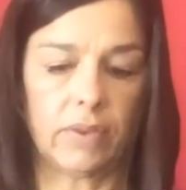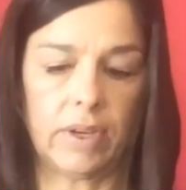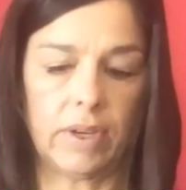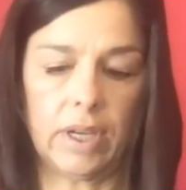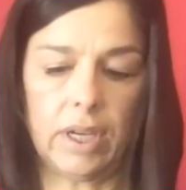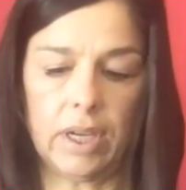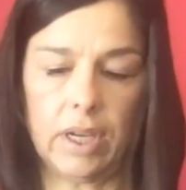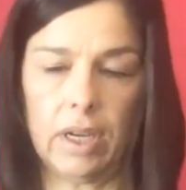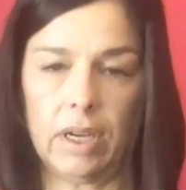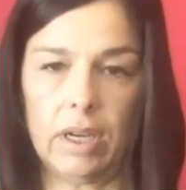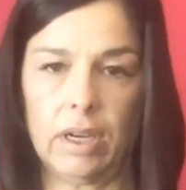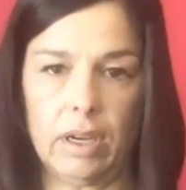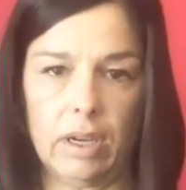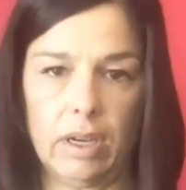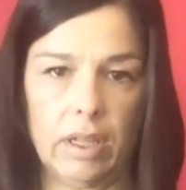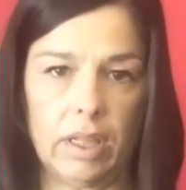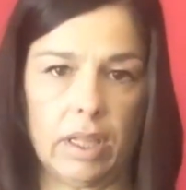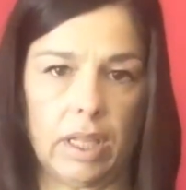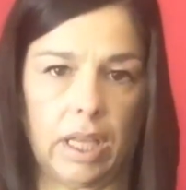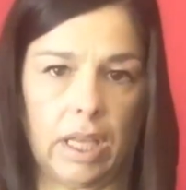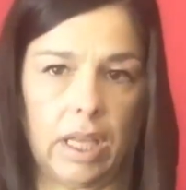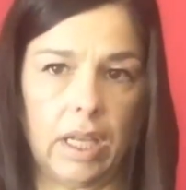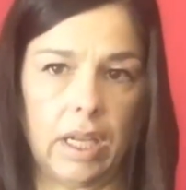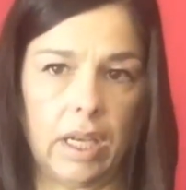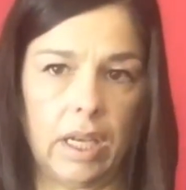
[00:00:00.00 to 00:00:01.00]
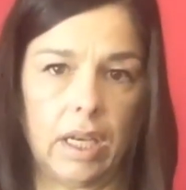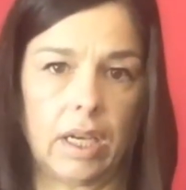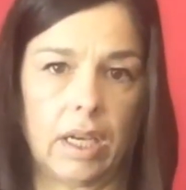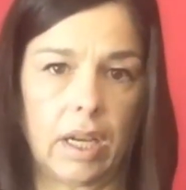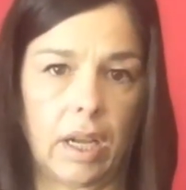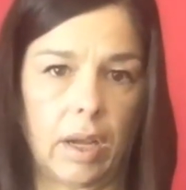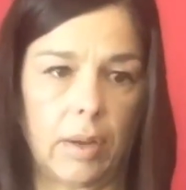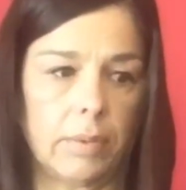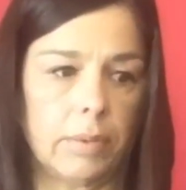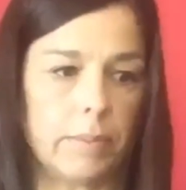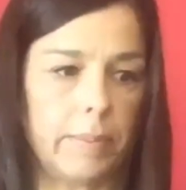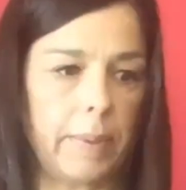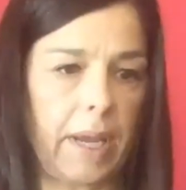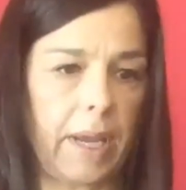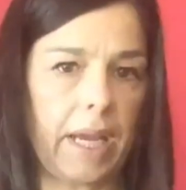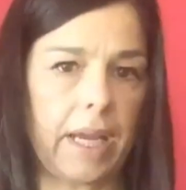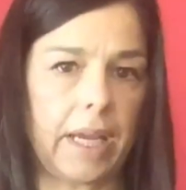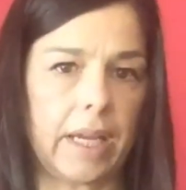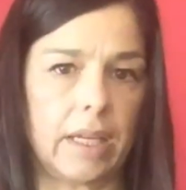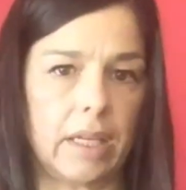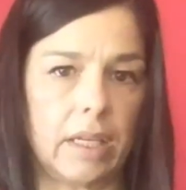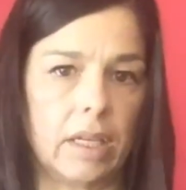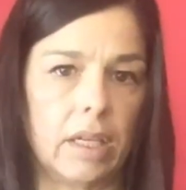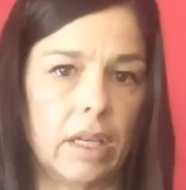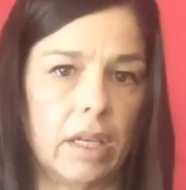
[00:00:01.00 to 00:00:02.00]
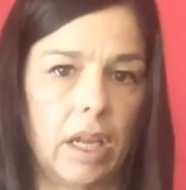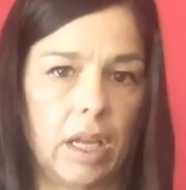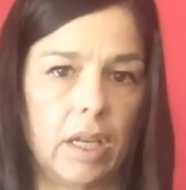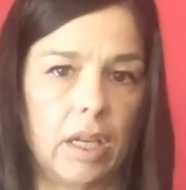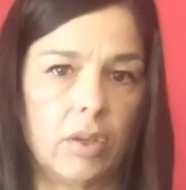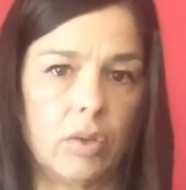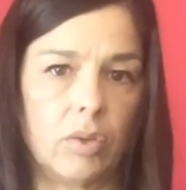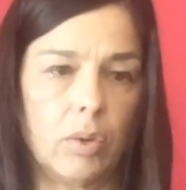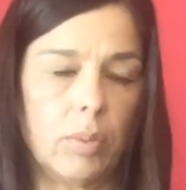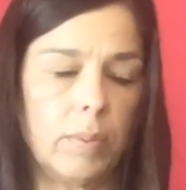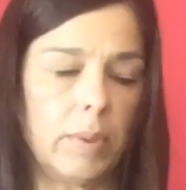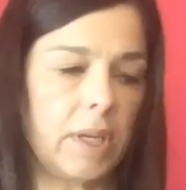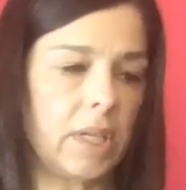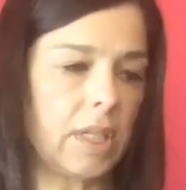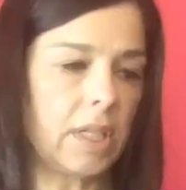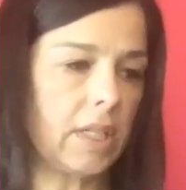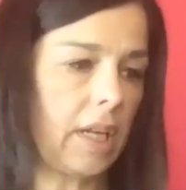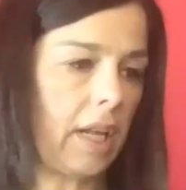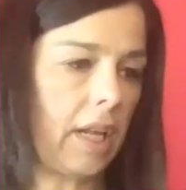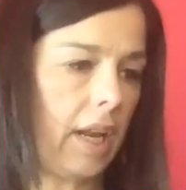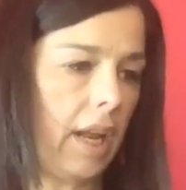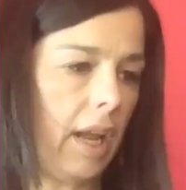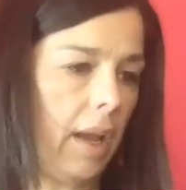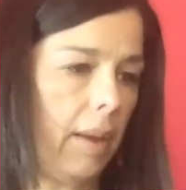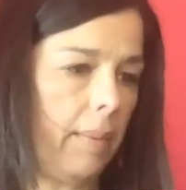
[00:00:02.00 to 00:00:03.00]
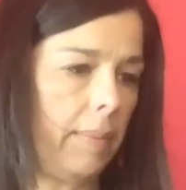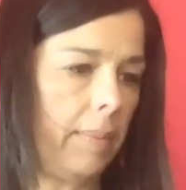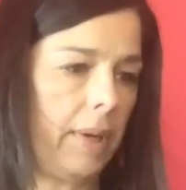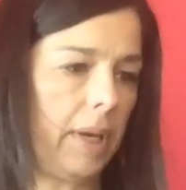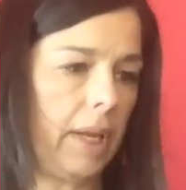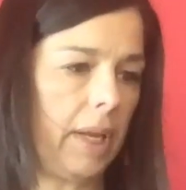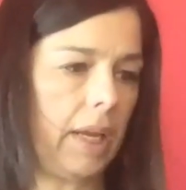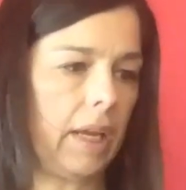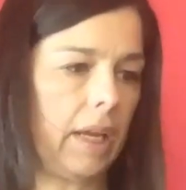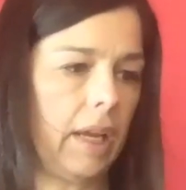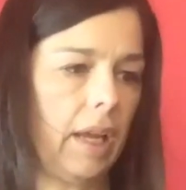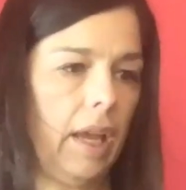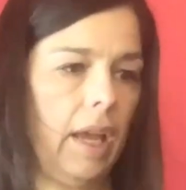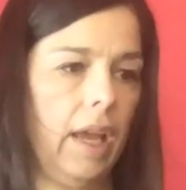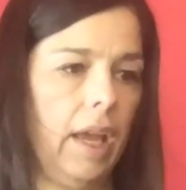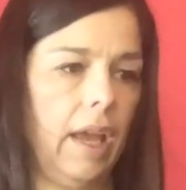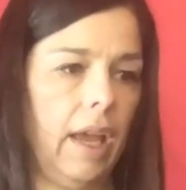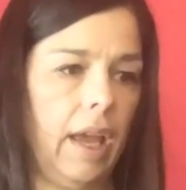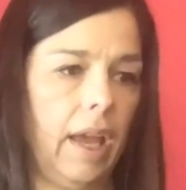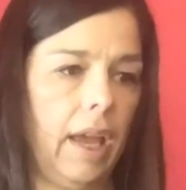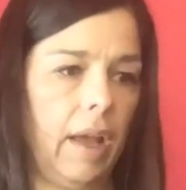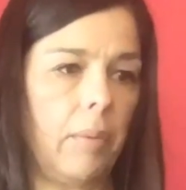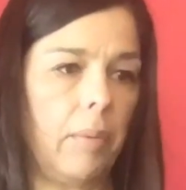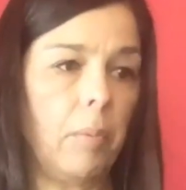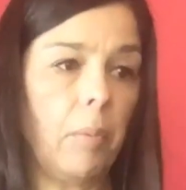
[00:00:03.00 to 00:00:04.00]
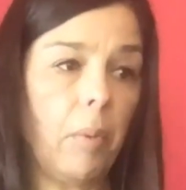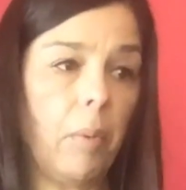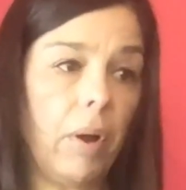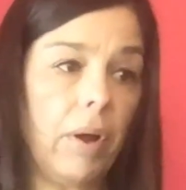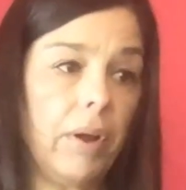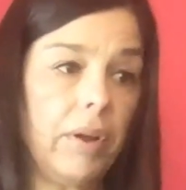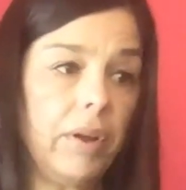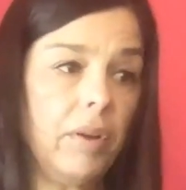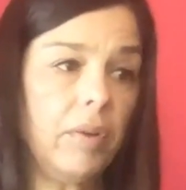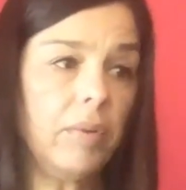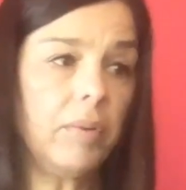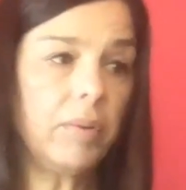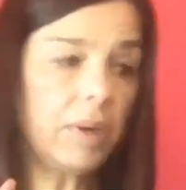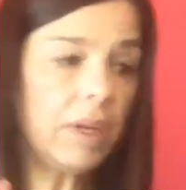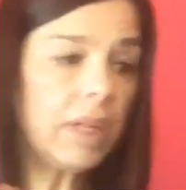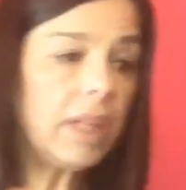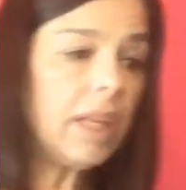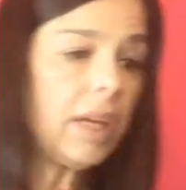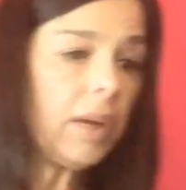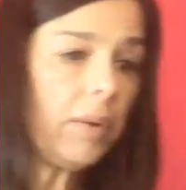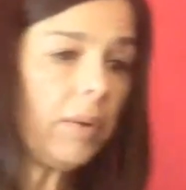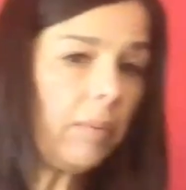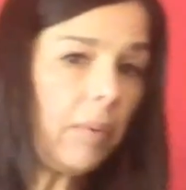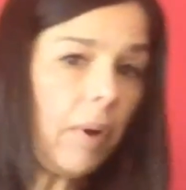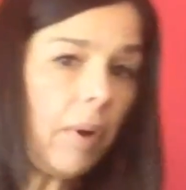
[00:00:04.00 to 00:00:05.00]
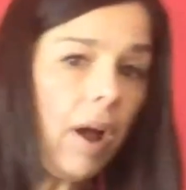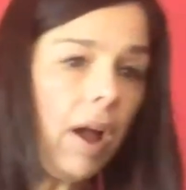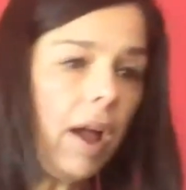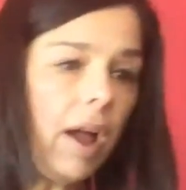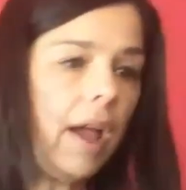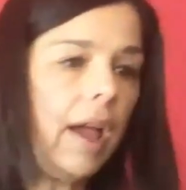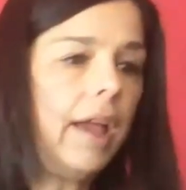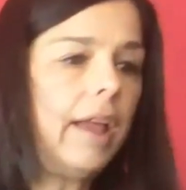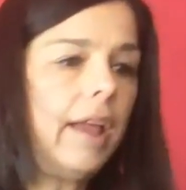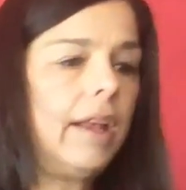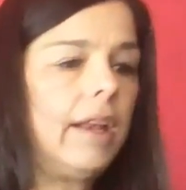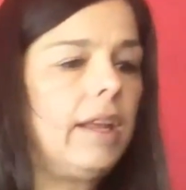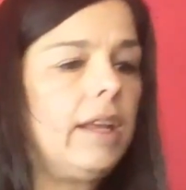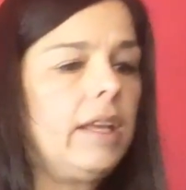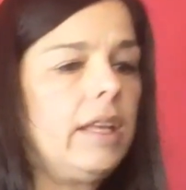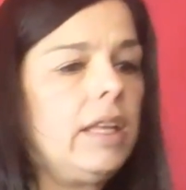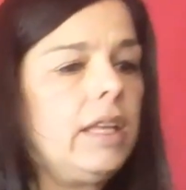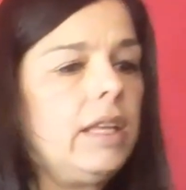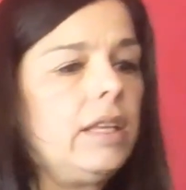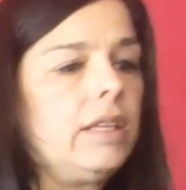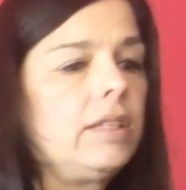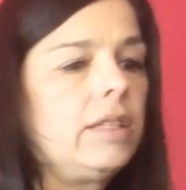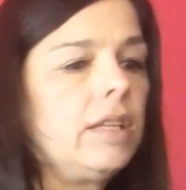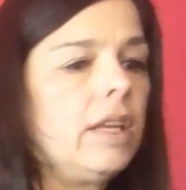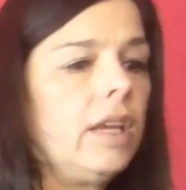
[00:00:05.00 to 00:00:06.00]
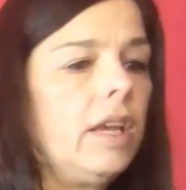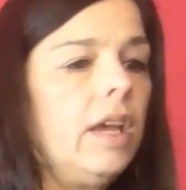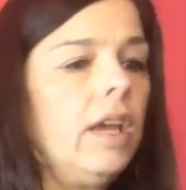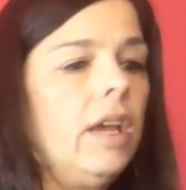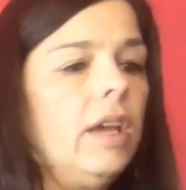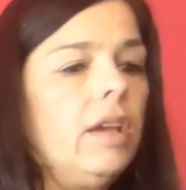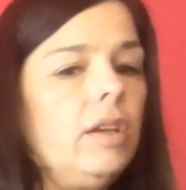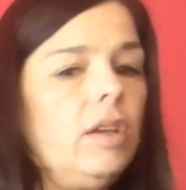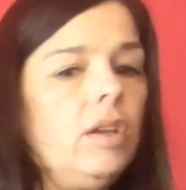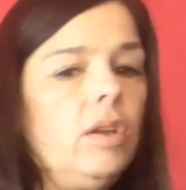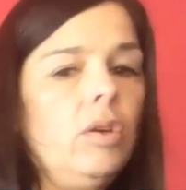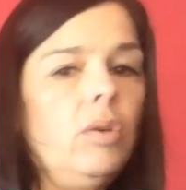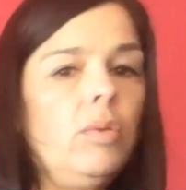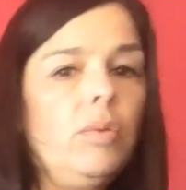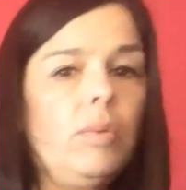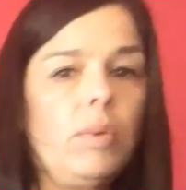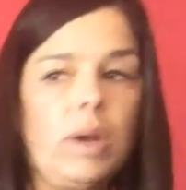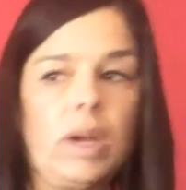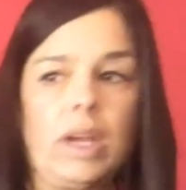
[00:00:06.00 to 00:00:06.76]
over here, then comes back and drooping's not happening. And what you really want is you